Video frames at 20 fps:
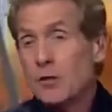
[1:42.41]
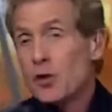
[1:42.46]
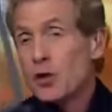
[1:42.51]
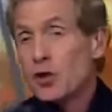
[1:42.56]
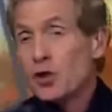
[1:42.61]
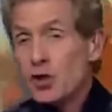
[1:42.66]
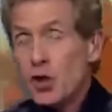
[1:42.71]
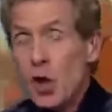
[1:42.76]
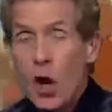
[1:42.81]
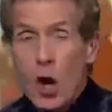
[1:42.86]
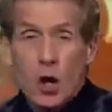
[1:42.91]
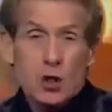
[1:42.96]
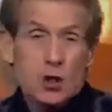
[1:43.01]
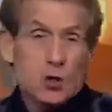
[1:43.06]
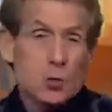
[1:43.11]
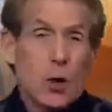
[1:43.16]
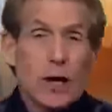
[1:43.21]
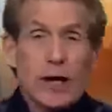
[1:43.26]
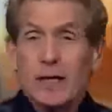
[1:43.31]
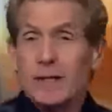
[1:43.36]
the
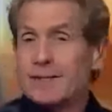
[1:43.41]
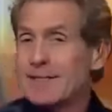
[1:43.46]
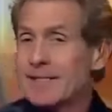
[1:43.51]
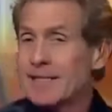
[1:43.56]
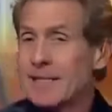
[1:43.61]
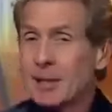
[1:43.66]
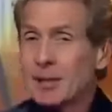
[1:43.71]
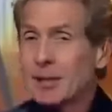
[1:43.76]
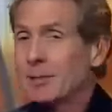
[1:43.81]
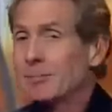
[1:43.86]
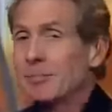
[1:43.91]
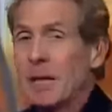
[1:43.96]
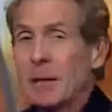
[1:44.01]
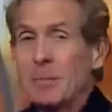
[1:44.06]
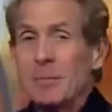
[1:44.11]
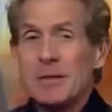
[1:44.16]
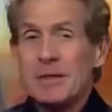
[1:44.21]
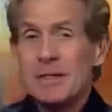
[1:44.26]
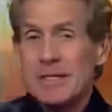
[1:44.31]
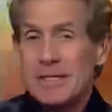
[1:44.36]
stars wait until
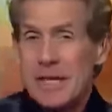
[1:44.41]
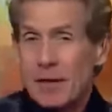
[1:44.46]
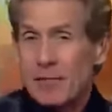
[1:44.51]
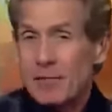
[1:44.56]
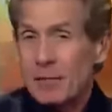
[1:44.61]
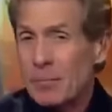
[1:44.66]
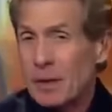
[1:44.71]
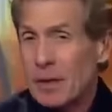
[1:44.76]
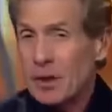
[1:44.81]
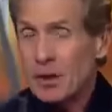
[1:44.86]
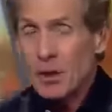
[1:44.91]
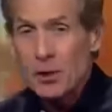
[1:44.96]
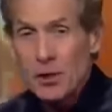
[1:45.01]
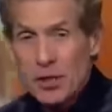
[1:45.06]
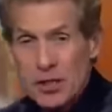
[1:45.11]
maybe the 7-minute